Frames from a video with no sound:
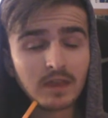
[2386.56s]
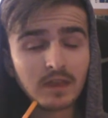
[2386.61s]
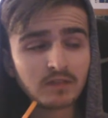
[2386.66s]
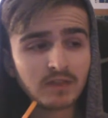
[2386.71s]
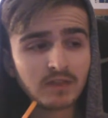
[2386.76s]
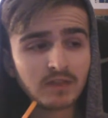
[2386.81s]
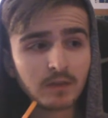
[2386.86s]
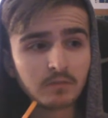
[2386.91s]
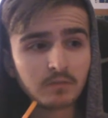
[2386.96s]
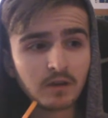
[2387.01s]

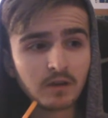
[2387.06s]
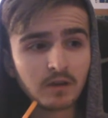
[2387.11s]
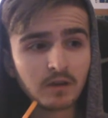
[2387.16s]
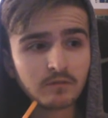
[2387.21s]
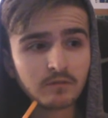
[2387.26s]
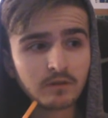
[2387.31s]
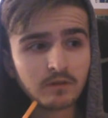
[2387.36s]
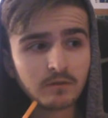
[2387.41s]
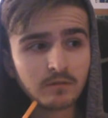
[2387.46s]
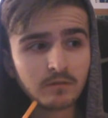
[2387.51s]
the
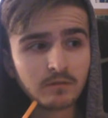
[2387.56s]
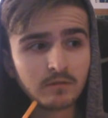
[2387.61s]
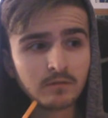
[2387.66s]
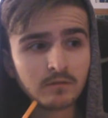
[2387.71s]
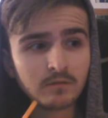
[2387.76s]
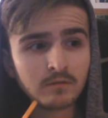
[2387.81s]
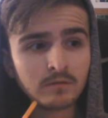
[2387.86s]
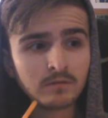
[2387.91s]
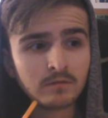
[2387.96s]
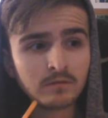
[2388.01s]
first
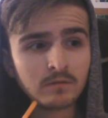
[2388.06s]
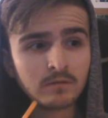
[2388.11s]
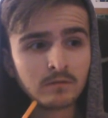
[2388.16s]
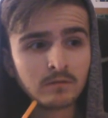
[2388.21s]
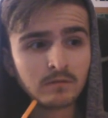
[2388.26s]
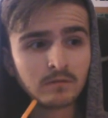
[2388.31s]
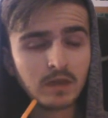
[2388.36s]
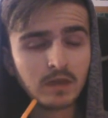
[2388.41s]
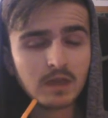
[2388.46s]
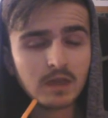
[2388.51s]
one we got,
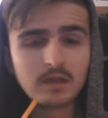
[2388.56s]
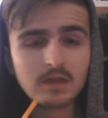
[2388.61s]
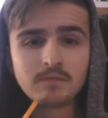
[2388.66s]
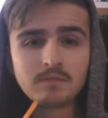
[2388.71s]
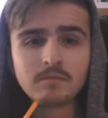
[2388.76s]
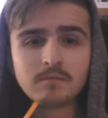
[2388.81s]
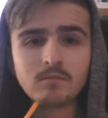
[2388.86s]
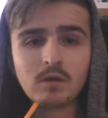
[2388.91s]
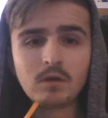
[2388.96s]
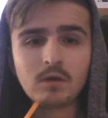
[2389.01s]
he
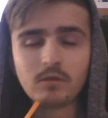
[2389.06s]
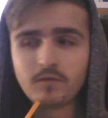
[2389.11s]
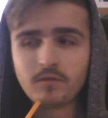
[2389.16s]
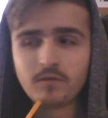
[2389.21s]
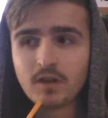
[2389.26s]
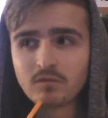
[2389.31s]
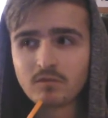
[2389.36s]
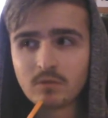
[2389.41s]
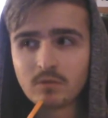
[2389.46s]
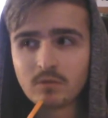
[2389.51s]
didn't have the key
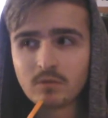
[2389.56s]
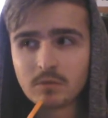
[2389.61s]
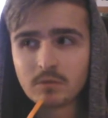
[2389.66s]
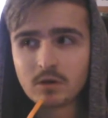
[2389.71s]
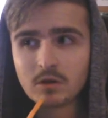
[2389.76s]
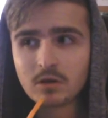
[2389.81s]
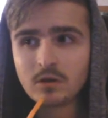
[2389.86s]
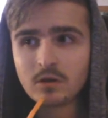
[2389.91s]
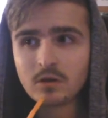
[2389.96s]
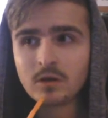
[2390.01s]
to open the
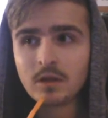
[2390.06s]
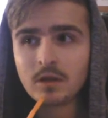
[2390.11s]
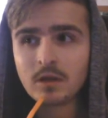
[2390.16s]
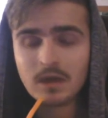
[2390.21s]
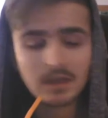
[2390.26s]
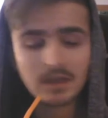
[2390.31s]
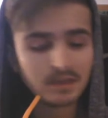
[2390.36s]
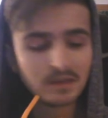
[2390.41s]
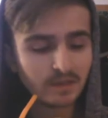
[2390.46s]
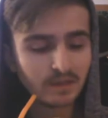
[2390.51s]
ramp on his
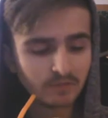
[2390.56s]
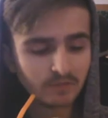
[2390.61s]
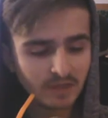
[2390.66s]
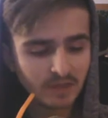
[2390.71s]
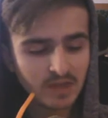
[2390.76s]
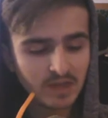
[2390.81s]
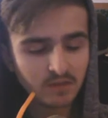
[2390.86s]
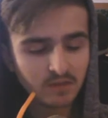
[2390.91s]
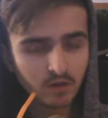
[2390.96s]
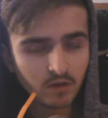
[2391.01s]
cab.
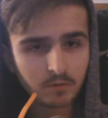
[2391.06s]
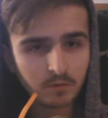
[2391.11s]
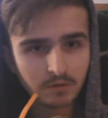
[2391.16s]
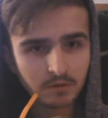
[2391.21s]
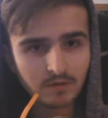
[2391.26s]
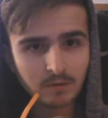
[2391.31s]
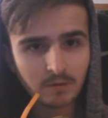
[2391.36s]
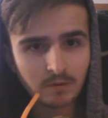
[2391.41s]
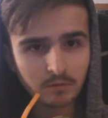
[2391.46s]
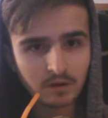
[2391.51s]
So then we
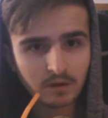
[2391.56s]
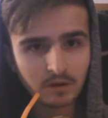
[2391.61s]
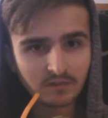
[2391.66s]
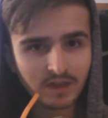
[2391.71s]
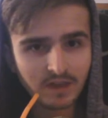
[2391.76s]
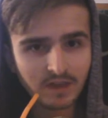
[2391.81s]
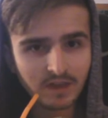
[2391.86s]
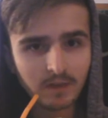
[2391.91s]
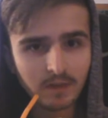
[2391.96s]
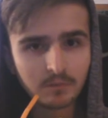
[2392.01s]
hailed another
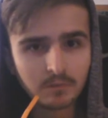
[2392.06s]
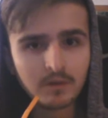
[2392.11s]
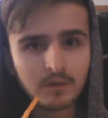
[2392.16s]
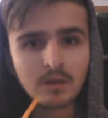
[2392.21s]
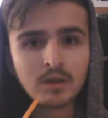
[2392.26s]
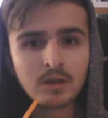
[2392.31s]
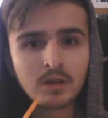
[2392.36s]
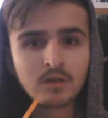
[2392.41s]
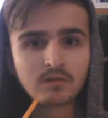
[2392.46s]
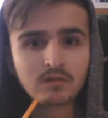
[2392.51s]
cab, but it was one
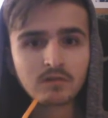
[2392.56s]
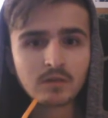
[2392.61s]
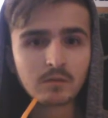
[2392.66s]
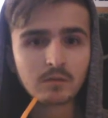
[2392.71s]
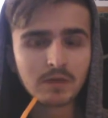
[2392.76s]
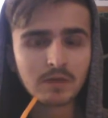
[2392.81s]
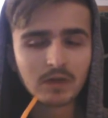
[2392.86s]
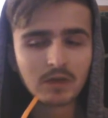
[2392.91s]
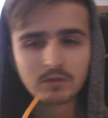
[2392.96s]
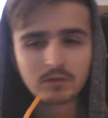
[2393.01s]
of the
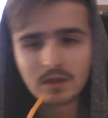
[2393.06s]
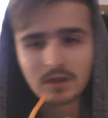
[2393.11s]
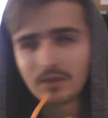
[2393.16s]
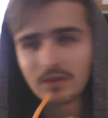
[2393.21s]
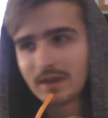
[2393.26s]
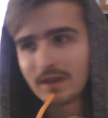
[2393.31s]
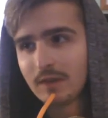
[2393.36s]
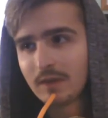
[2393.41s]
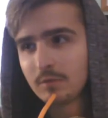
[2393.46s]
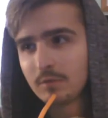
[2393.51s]

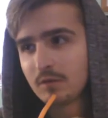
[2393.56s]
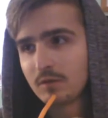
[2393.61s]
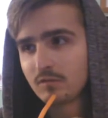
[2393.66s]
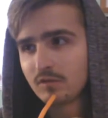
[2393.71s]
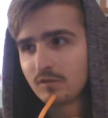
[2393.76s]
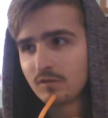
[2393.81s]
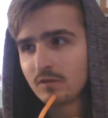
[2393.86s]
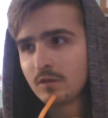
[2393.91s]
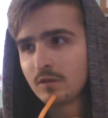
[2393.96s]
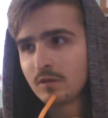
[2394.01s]
Mercedes
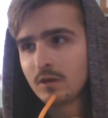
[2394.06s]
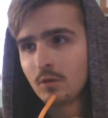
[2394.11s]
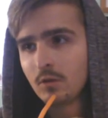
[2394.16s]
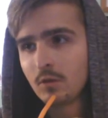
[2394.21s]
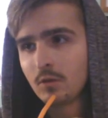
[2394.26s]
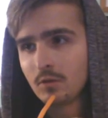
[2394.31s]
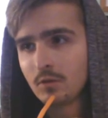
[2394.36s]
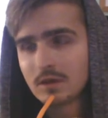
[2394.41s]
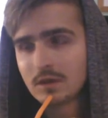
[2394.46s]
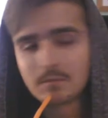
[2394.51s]
ones,
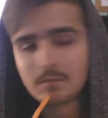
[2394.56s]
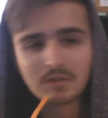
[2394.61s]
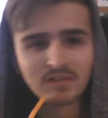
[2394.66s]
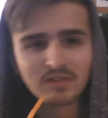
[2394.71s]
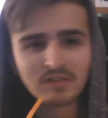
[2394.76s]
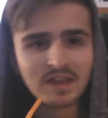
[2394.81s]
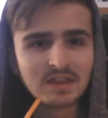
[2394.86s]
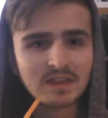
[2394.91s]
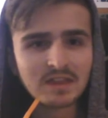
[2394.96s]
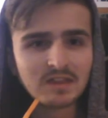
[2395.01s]
which is like,
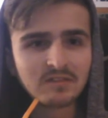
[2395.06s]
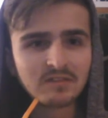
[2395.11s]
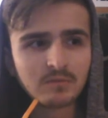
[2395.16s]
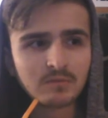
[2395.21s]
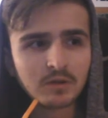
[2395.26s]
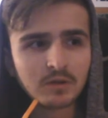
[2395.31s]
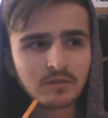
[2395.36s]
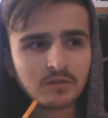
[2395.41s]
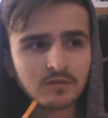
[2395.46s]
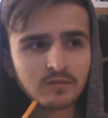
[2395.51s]
it's still a
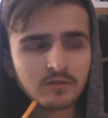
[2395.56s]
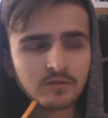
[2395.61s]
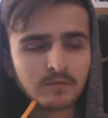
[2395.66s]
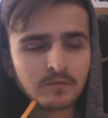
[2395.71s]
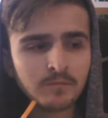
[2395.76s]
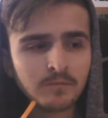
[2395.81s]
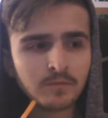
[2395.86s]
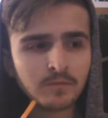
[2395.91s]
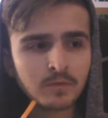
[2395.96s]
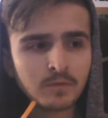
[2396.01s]
van,
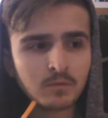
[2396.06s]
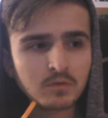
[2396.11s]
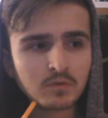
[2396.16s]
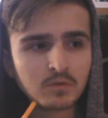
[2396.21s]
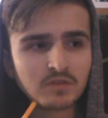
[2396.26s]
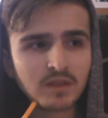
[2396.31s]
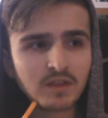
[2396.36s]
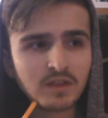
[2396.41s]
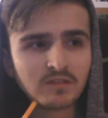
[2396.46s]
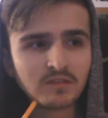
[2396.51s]
but the roof is
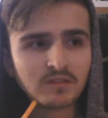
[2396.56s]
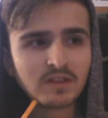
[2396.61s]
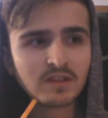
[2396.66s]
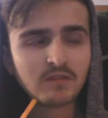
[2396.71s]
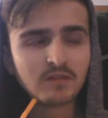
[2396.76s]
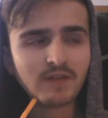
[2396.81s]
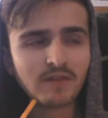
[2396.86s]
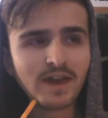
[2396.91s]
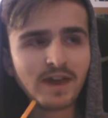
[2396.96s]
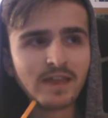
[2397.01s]
a bit
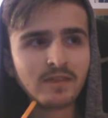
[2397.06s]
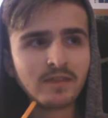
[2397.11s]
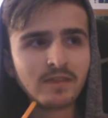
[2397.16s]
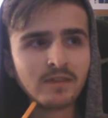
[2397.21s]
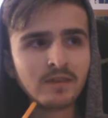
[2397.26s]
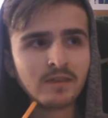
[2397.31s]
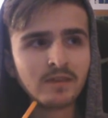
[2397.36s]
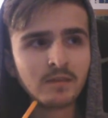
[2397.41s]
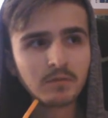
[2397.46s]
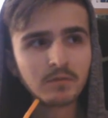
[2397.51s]
lower.
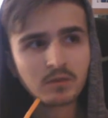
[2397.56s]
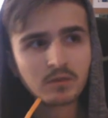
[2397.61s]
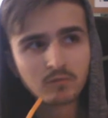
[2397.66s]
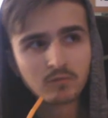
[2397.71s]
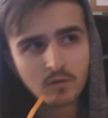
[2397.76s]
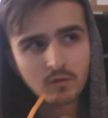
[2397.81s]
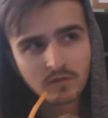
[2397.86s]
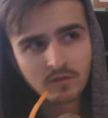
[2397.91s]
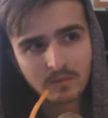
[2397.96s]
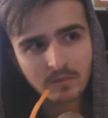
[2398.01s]
And so
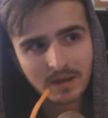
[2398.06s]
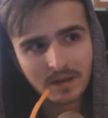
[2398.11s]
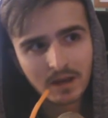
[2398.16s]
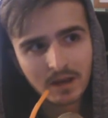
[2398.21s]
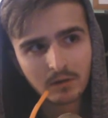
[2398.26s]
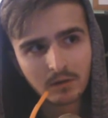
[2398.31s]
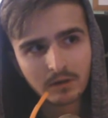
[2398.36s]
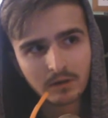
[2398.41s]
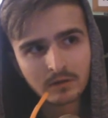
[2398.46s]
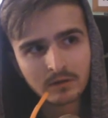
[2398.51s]
I
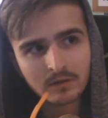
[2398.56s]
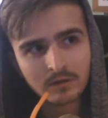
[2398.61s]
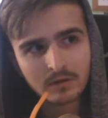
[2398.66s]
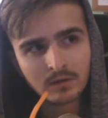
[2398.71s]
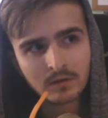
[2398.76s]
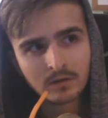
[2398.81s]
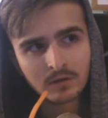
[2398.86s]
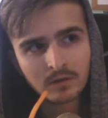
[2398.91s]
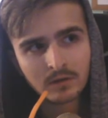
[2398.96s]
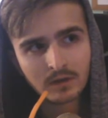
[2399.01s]
literally
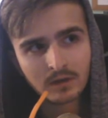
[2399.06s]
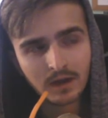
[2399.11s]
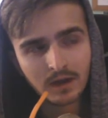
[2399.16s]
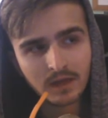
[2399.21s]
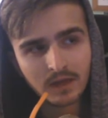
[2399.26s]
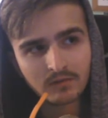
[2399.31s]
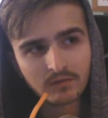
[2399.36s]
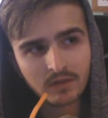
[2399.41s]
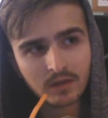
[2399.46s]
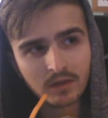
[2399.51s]
almost
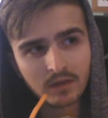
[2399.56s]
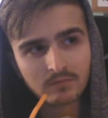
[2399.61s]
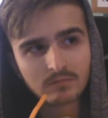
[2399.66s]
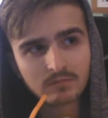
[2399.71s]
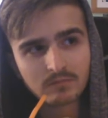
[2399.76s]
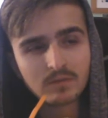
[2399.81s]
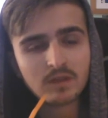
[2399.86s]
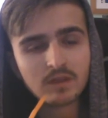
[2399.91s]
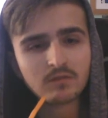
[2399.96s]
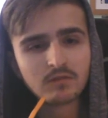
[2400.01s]
smashed my head.
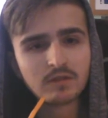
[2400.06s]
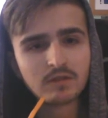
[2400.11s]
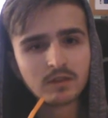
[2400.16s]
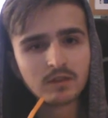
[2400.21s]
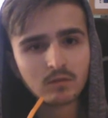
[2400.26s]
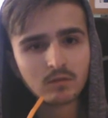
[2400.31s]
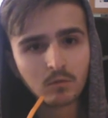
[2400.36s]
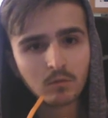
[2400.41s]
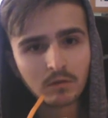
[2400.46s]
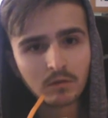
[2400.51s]
So I had
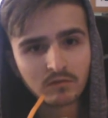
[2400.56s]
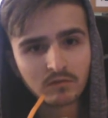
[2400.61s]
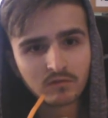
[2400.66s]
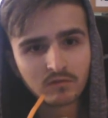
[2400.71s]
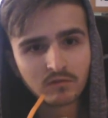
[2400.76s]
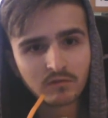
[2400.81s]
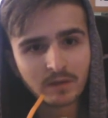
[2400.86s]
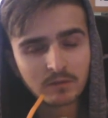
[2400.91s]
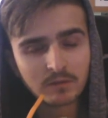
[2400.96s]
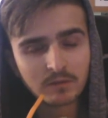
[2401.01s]
to recline
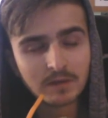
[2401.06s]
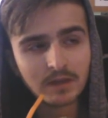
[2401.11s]
with my chair